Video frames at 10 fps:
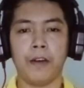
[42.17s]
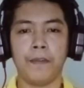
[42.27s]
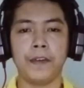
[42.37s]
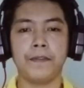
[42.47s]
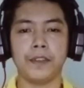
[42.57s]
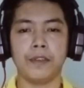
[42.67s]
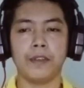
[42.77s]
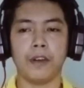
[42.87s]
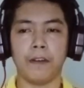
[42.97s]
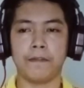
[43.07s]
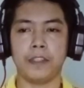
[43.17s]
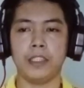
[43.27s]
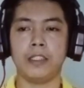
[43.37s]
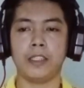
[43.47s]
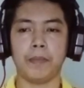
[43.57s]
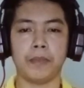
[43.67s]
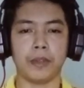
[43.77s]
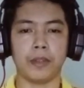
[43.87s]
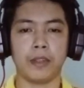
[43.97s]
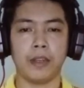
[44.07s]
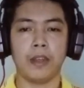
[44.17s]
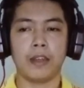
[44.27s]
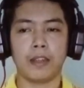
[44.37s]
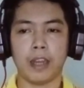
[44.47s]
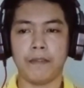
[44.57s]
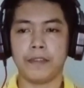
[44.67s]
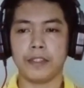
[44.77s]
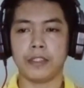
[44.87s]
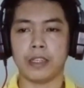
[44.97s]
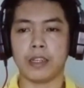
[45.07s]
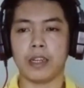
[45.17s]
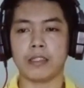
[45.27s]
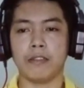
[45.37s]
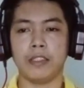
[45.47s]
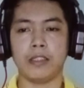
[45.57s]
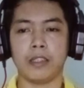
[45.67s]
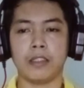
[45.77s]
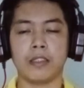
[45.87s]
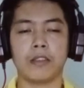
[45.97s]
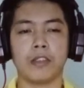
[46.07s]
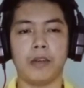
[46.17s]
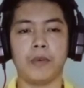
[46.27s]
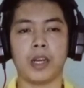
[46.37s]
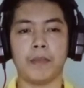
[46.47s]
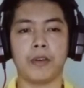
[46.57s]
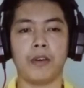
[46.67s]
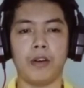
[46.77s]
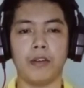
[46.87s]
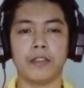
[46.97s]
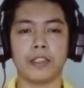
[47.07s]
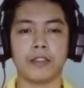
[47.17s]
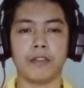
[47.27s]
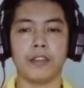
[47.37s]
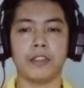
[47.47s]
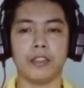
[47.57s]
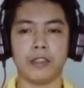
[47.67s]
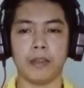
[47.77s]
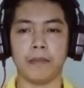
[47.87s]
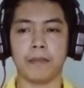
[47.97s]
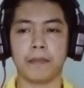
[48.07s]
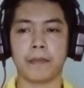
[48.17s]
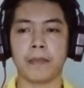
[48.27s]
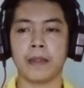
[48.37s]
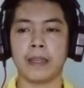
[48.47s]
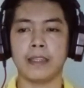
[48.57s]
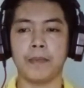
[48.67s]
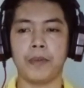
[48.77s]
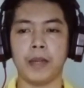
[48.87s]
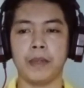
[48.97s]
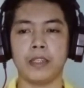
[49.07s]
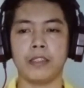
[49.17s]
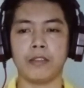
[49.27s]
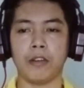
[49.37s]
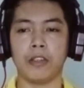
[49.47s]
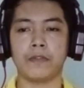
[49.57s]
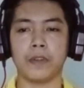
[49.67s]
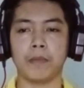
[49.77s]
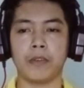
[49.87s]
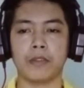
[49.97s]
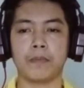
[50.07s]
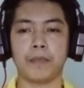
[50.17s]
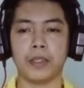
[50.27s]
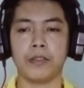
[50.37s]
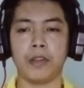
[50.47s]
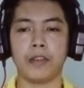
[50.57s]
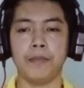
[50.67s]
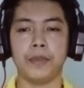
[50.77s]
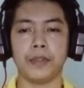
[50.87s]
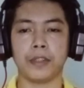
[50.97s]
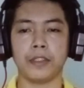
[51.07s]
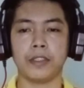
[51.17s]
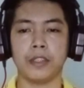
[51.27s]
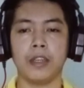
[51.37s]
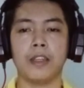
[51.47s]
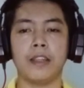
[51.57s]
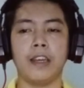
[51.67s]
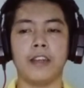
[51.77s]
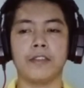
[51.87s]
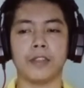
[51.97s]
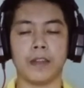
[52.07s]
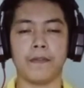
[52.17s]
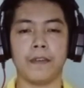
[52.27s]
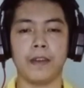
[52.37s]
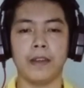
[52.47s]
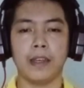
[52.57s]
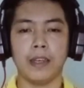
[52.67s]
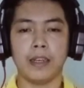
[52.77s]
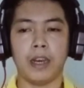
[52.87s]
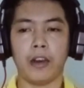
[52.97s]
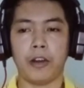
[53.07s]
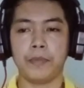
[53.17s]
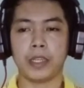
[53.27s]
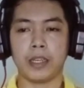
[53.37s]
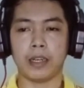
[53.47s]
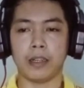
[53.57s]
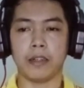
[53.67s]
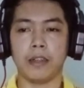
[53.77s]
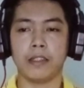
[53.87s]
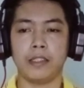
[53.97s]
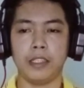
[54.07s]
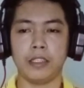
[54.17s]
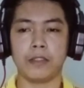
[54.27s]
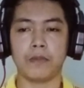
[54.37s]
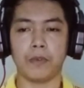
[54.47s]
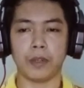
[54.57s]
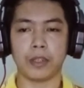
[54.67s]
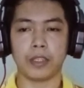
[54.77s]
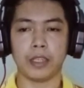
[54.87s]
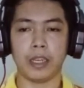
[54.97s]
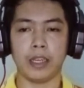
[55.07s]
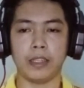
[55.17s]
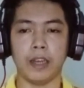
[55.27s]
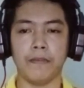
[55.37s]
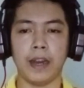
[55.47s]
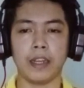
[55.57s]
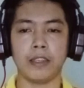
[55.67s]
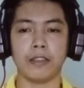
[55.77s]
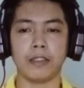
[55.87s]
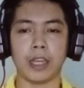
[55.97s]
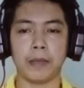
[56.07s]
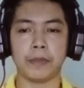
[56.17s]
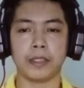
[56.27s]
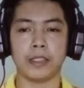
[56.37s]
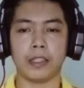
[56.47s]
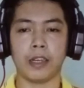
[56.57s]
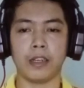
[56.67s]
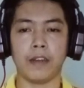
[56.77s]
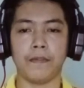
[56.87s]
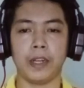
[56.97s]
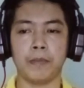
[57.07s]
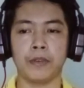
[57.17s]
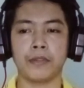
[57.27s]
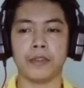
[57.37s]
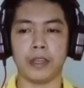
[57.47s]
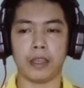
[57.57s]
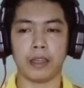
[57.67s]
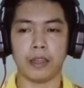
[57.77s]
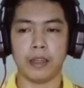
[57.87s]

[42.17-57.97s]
overview of this chapter covers the characteristics common among all the storage systems. The primary storage for most personal computers, the hard drive, how optical disks work, and the various types that are available today.